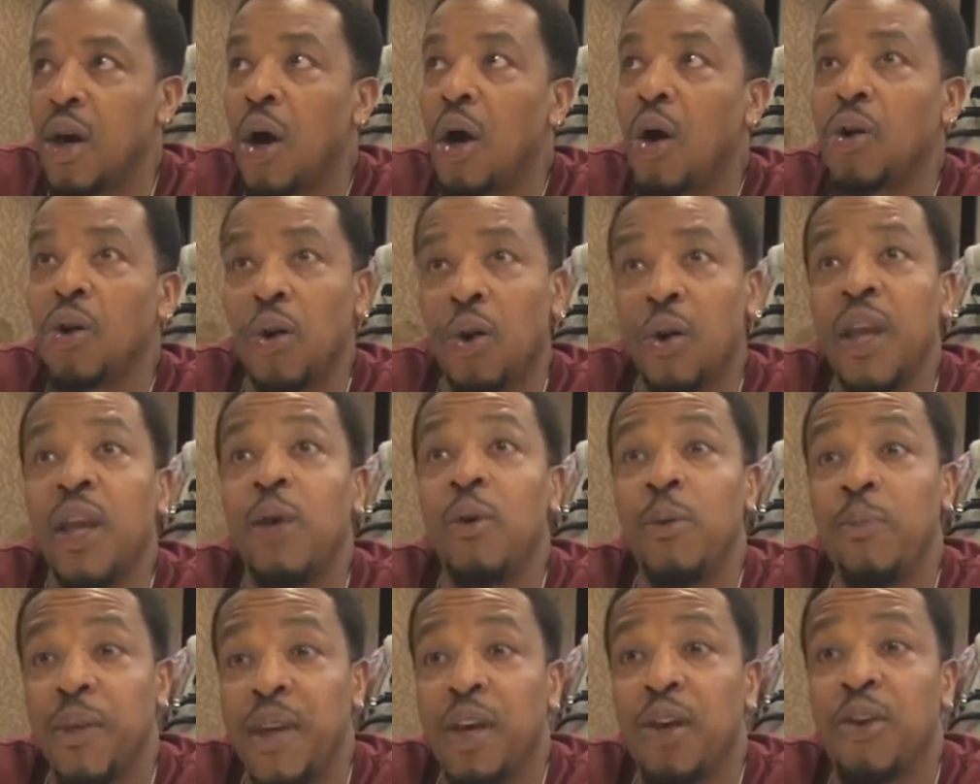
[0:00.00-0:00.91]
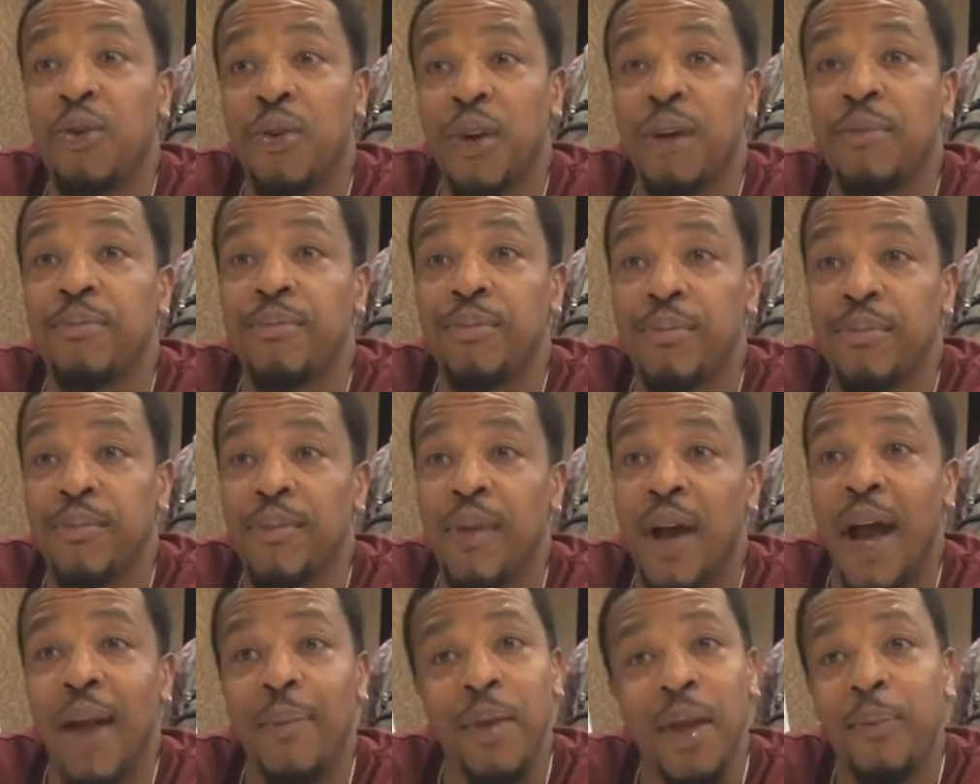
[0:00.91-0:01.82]
Oh no, he would be a Grimm.
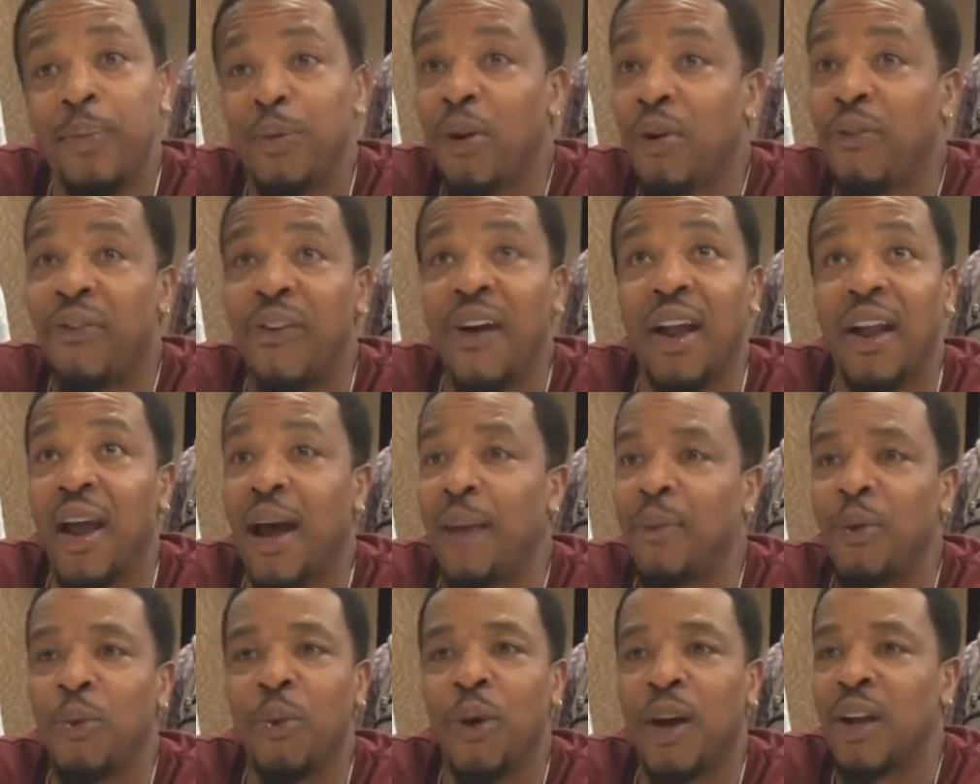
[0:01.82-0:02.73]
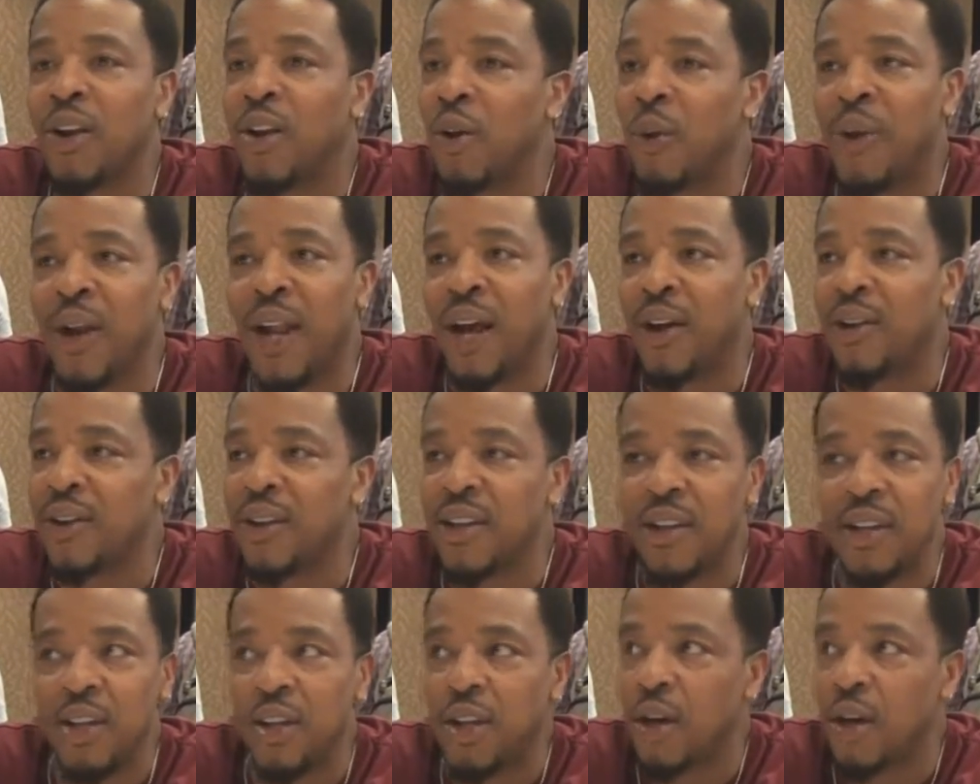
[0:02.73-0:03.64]
I'd be a profiler. I'm the one going out and,